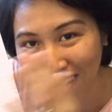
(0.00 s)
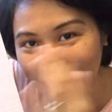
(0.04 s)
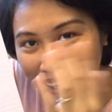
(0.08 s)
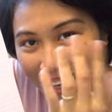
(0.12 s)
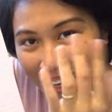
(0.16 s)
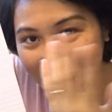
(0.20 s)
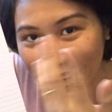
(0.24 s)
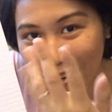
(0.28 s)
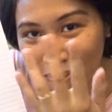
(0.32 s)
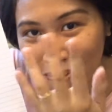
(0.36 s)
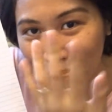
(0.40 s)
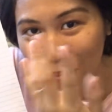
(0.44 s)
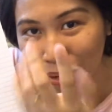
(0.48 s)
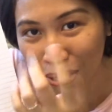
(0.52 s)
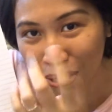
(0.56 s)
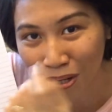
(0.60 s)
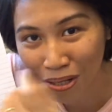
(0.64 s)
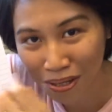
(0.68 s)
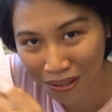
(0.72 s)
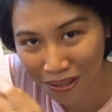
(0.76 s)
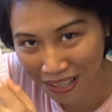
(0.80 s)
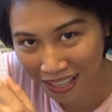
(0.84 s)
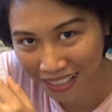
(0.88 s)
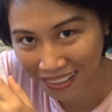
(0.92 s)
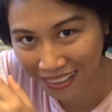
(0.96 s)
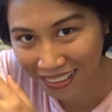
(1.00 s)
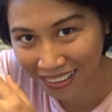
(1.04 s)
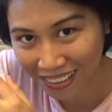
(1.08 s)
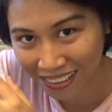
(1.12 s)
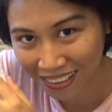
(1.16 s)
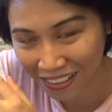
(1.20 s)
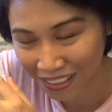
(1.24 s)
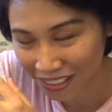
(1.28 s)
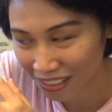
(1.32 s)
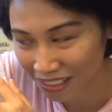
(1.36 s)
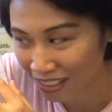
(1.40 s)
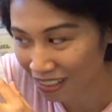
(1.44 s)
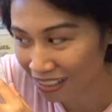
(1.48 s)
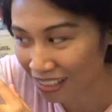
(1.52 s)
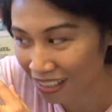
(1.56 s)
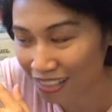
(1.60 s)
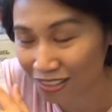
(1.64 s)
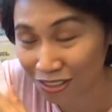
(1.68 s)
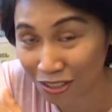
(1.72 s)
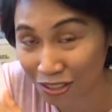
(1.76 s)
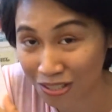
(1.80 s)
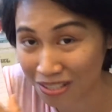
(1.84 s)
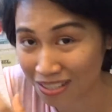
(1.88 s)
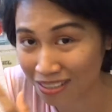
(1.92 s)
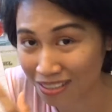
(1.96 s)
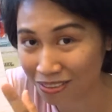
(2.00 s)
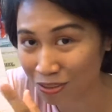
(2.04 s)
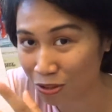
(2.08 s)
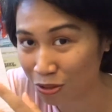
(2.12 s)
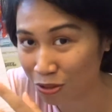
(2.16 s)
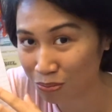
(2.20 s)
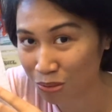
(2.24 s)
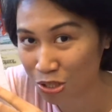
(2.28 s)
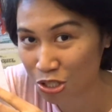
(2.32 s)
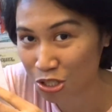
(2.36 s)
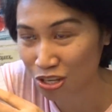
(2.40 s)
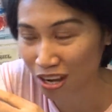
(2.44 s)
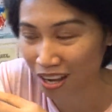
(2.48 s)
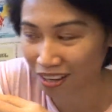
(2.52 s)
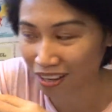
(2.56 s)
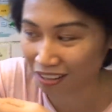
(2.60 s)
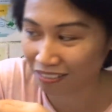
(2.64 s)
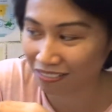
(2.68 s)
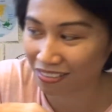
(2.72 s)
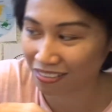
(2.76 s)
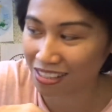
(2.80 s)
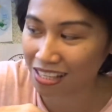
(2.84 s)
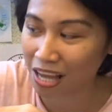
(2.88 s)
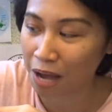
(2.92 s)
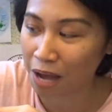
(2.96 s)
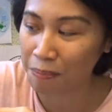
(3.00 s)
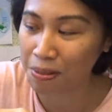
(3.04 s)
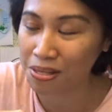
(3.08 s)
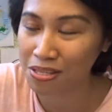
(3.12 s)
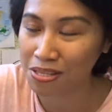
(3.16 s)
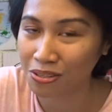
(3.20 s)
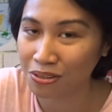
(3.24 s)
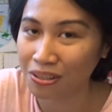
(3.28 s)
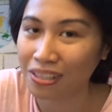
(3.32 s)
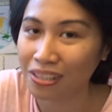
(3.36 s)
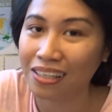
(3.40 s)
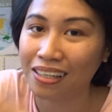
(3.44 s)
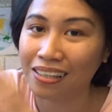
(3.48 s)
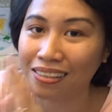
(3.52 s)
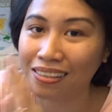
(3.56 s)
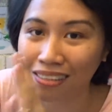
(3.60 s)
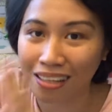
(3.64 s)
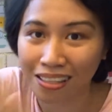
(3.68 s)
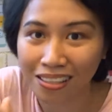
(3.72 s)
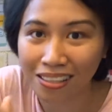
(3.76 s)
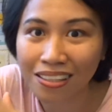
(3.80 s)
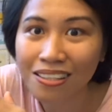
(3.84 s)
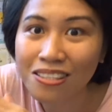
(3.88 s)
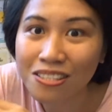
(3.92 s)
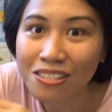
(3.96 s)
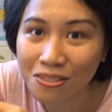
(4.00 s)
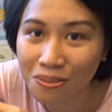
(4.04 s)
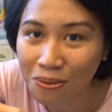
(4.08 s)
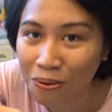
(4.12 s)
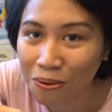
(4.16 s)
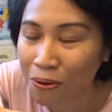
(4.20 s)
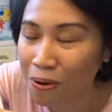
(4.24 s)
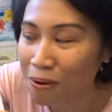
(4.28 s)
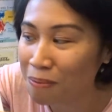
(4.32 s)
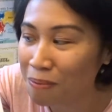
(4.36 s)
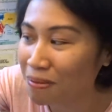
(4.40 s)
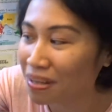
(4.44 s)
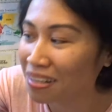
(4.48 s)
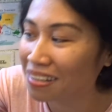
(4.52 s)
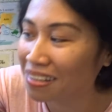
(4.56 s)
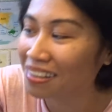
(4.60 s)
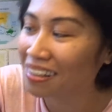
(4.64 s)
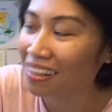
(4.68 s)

They are mirroring the letters, and don't be shocked if it happens to your kid. That is normal.